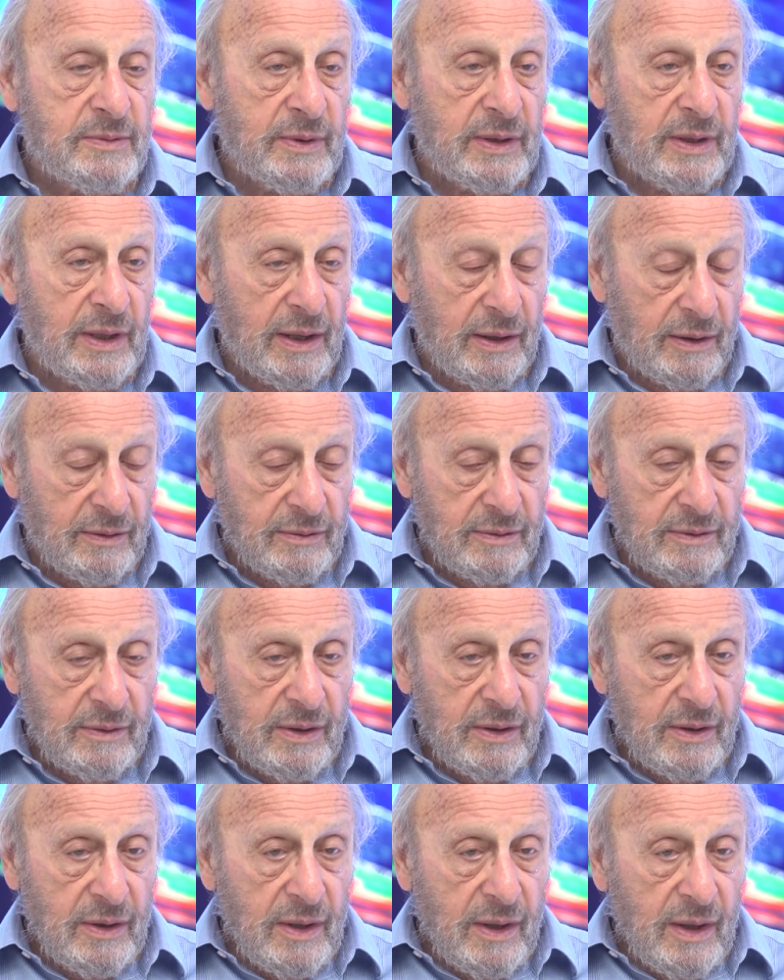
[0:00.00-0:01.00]
we know.
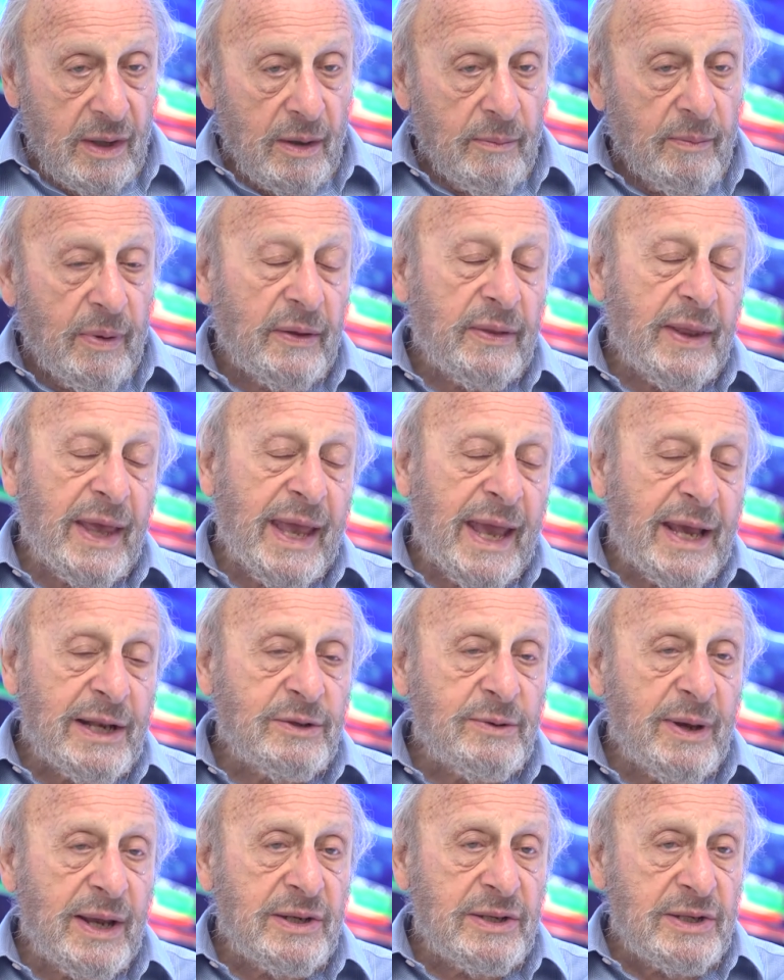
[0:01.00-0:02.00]
But they had
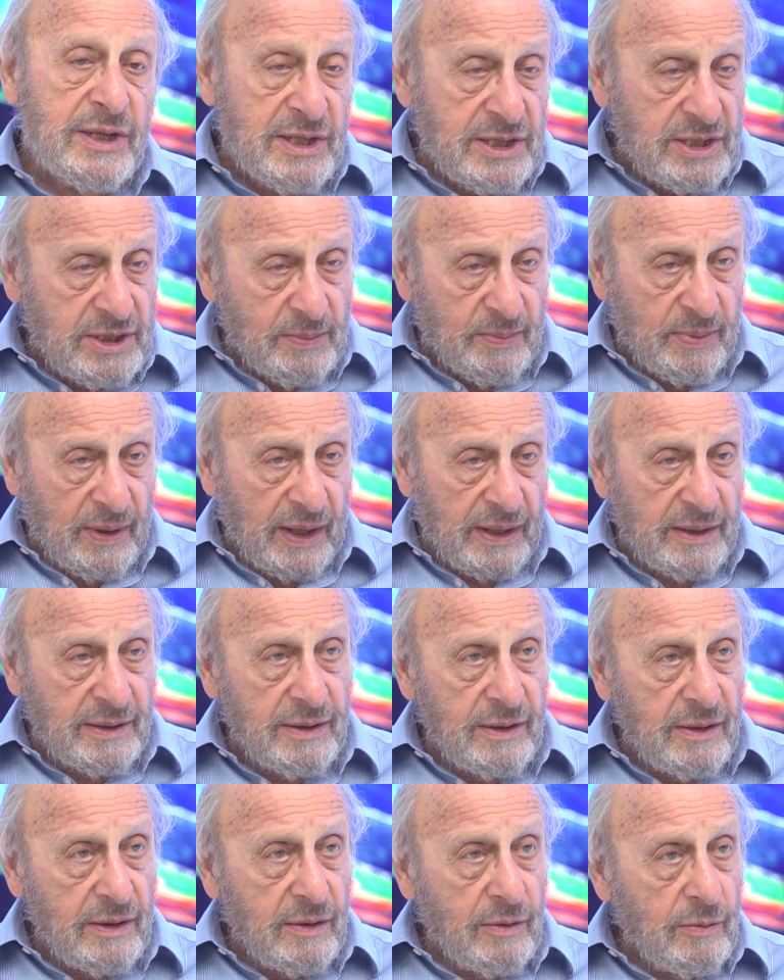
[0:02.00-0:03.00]
to
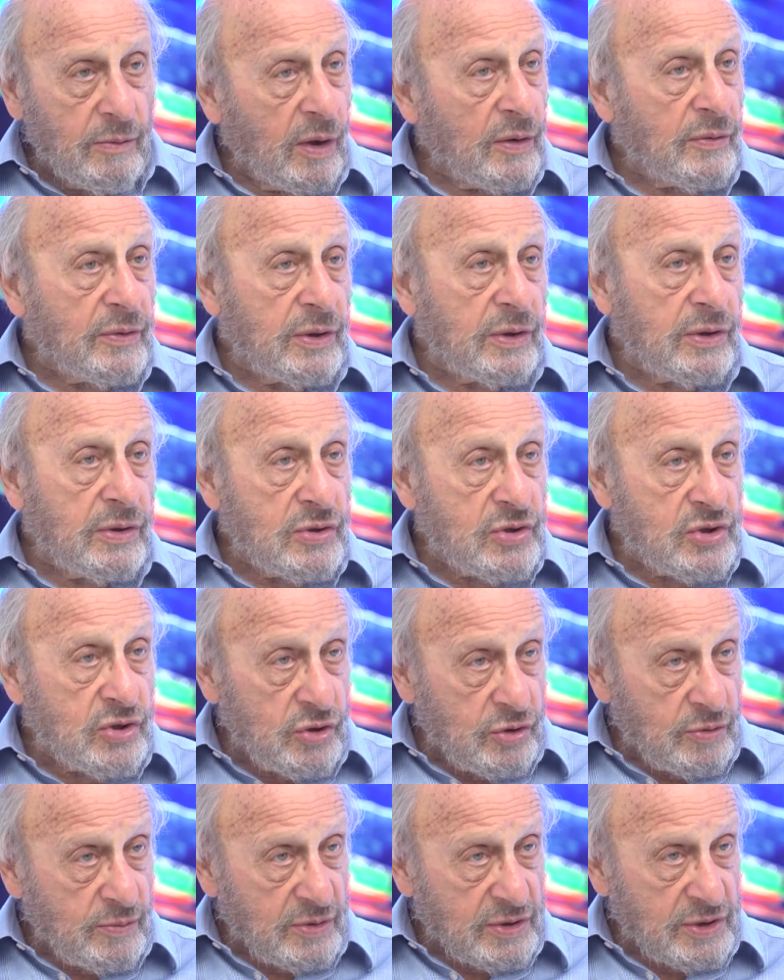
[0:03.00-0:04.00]
anticipate what the
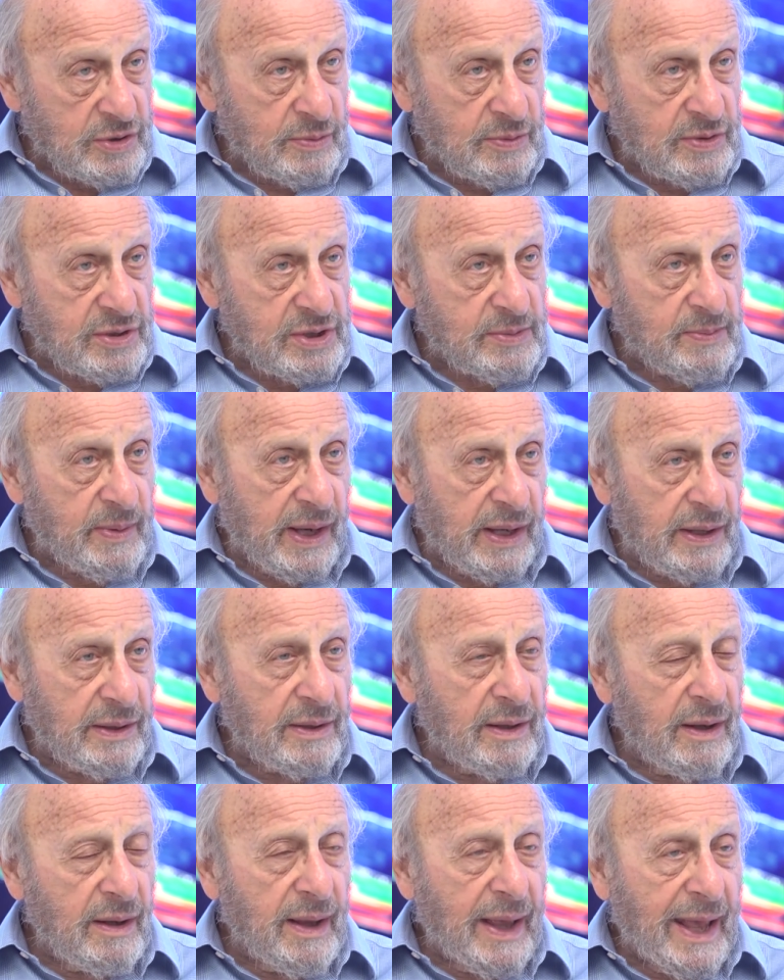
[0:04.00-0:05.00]
consumers would
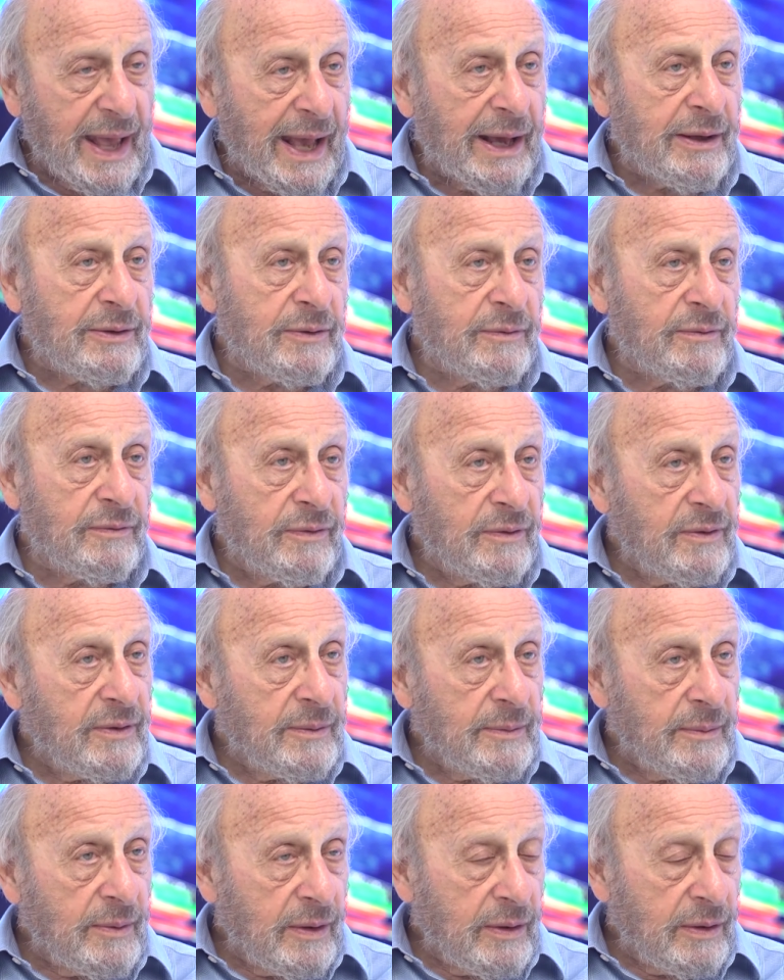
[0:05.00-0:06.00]
spend out of
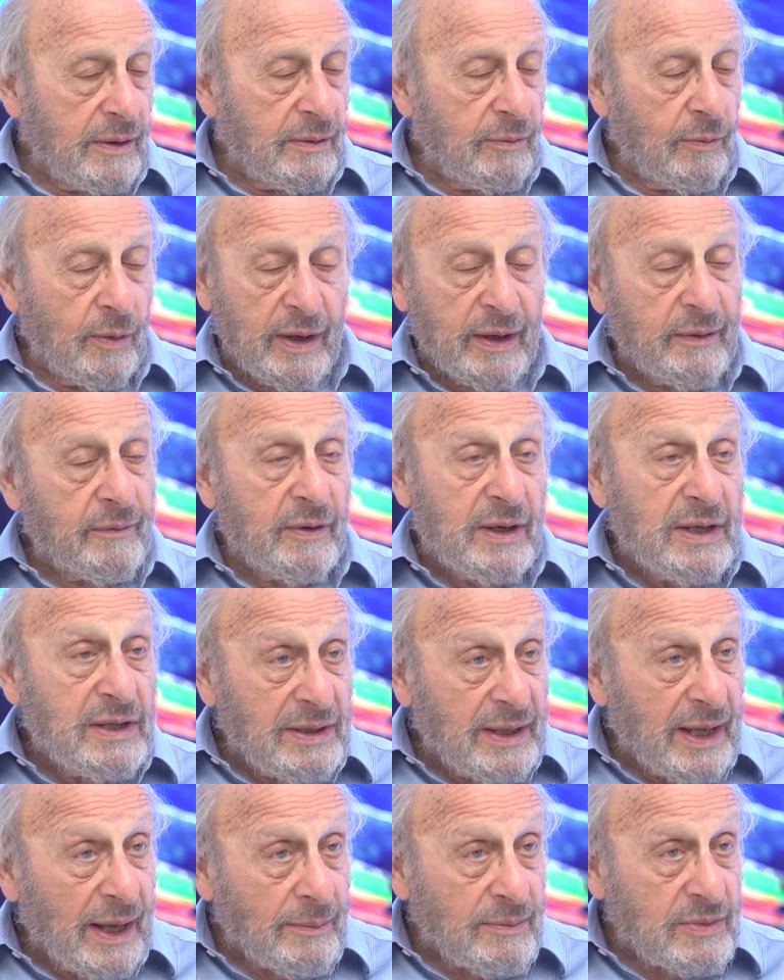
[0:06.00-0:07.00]
whatever
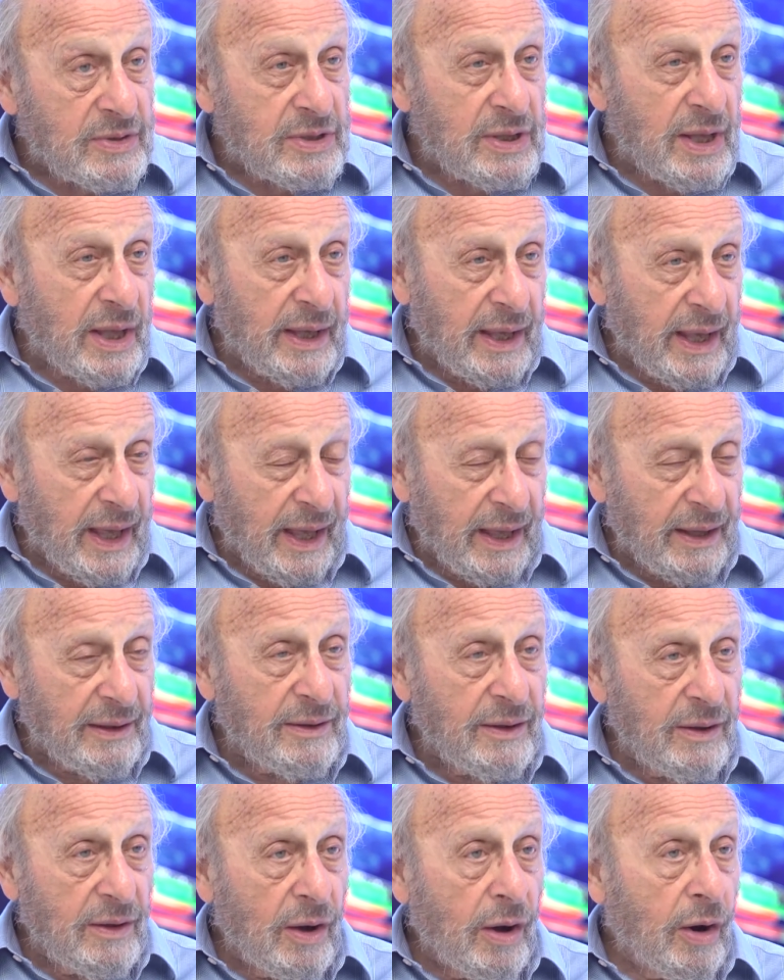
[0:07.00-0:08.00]
incomes they
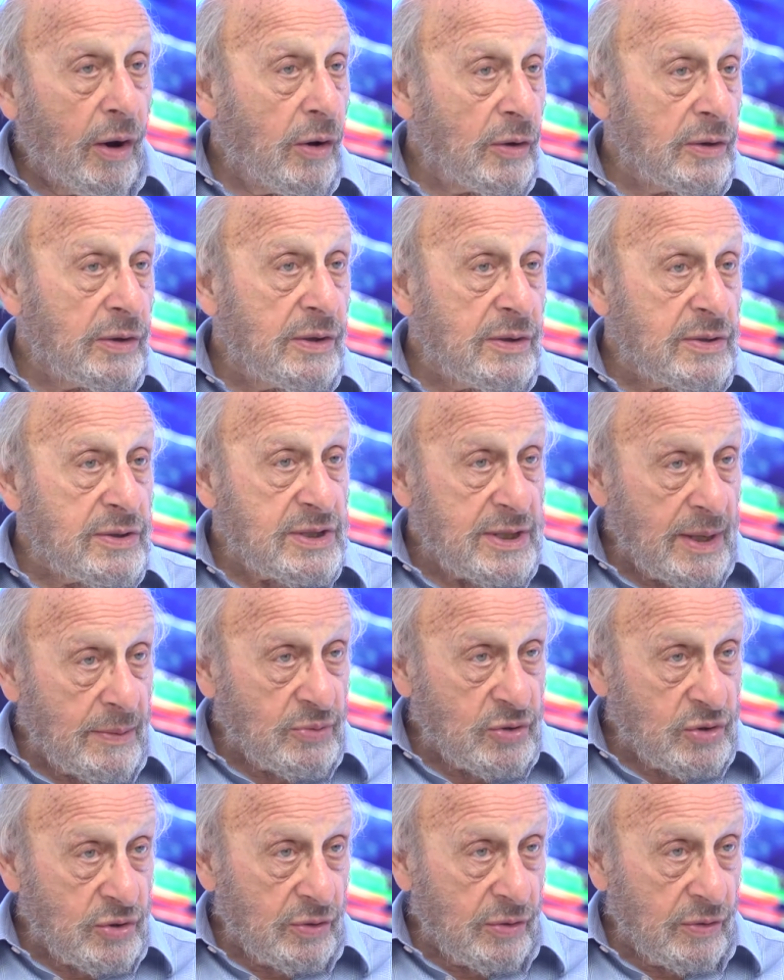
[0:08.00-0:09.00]
had on
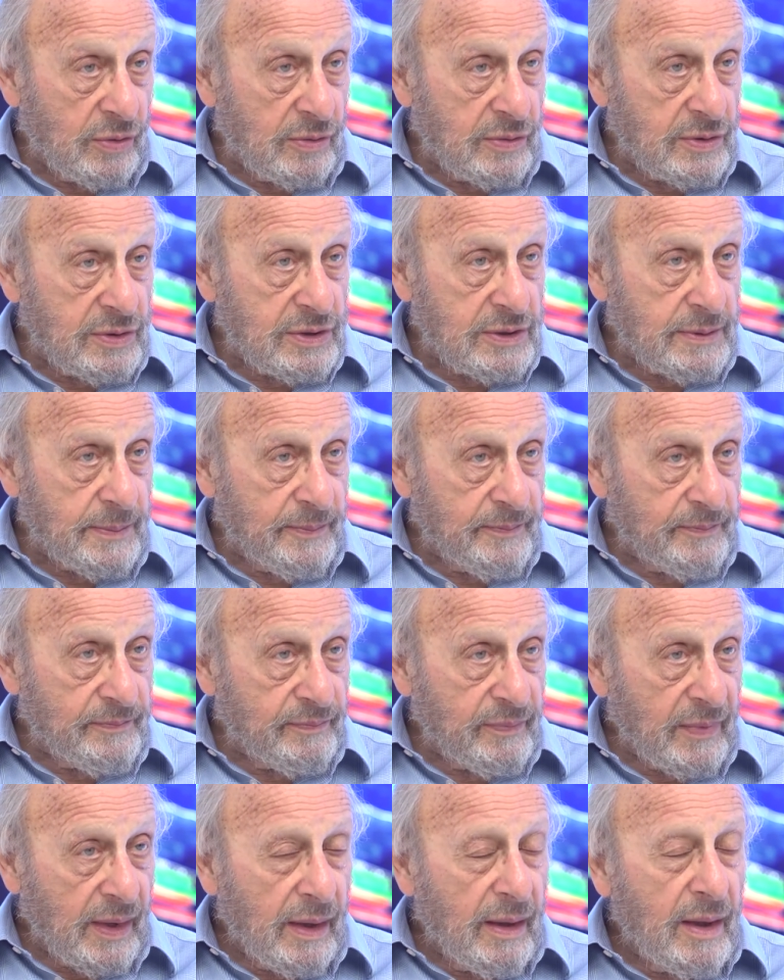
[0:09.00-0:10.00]
consumption goods.
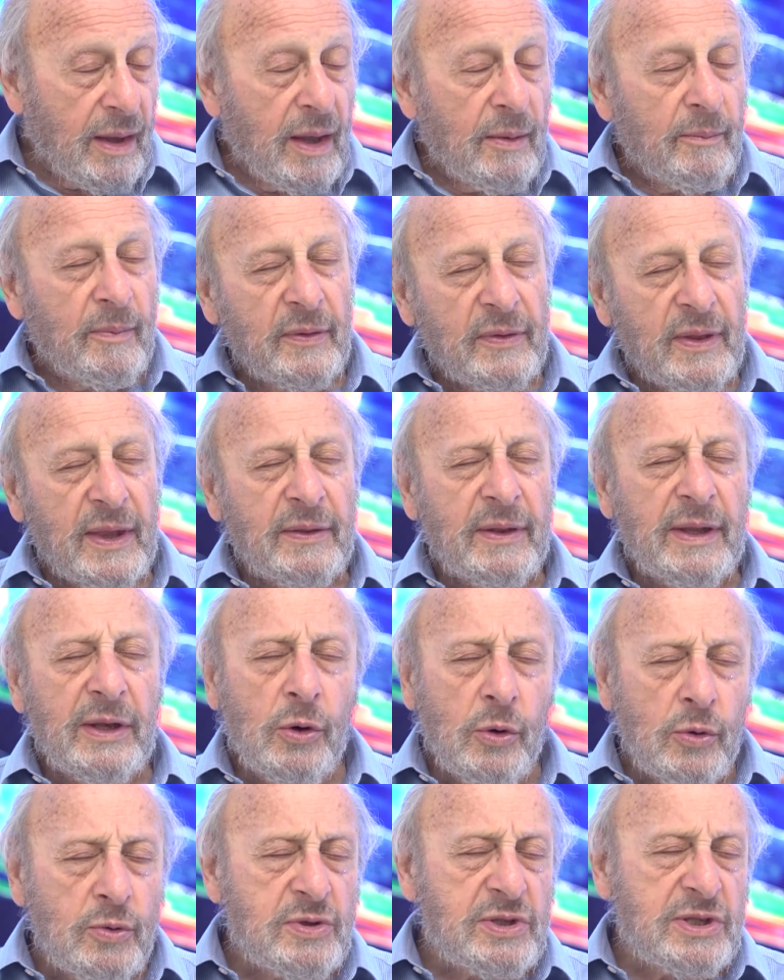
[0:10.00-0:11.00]
But then the
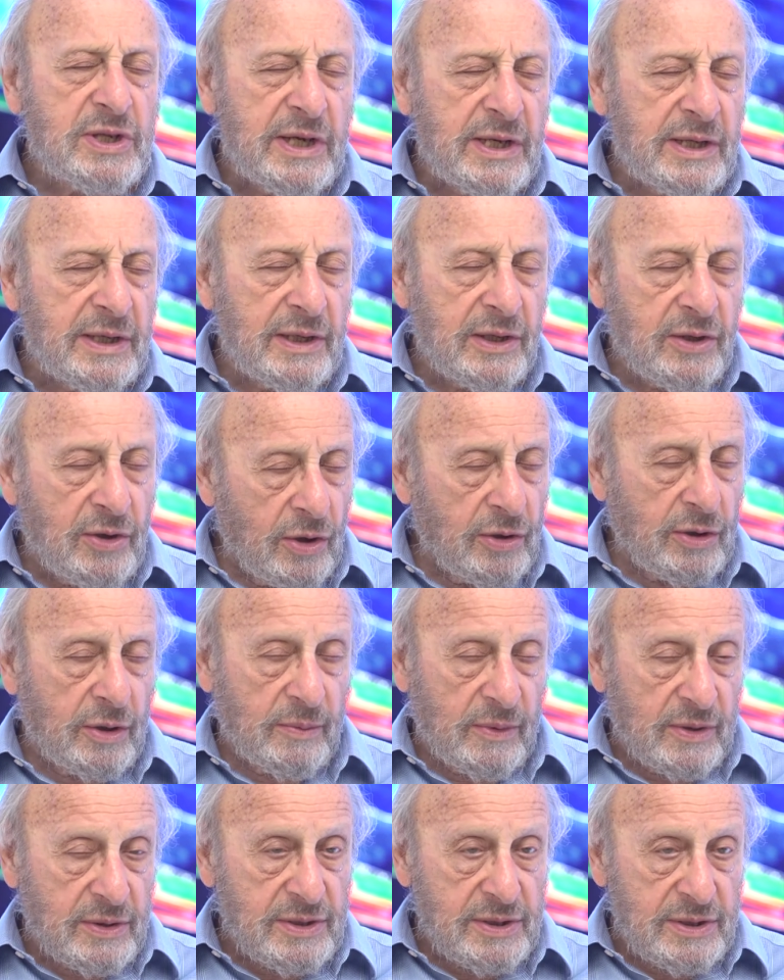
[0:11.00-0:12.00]
all-seeing
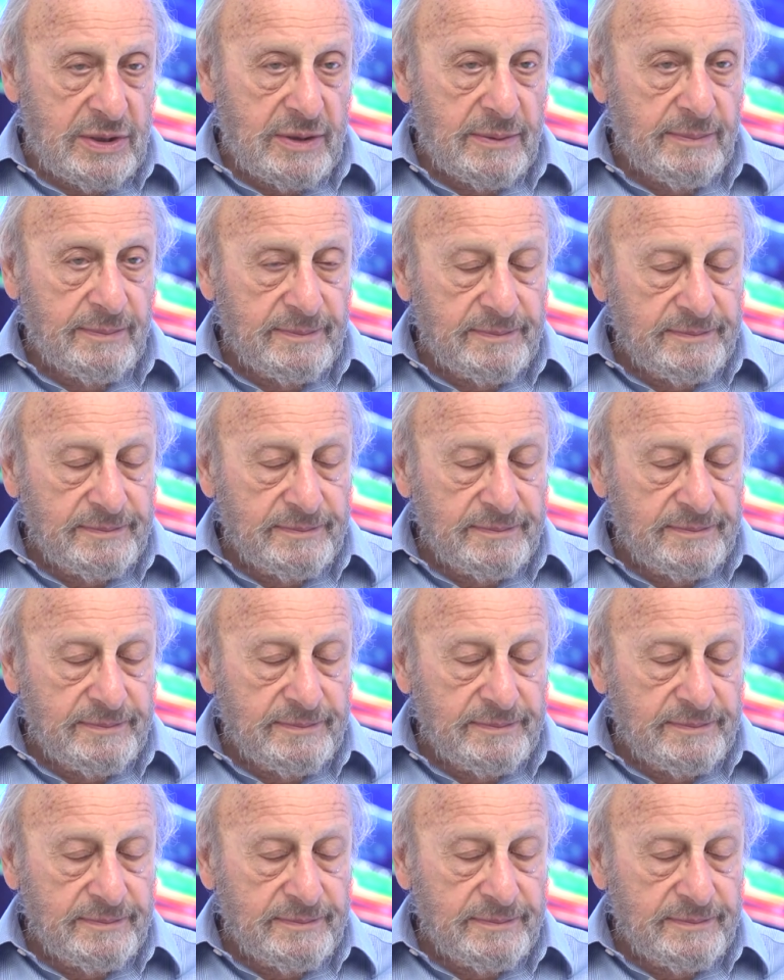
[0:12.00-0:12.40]
economist,